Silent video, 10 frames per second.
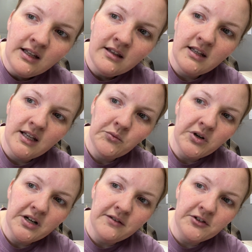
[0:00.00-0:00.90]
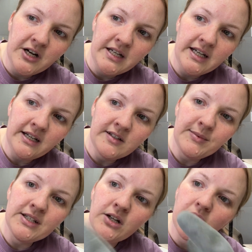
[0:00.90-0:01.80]
then wherever I need it to be
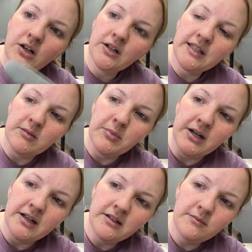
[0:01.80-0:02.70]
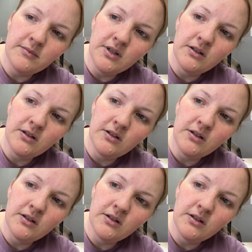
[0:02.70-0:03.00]
darker at the bottom,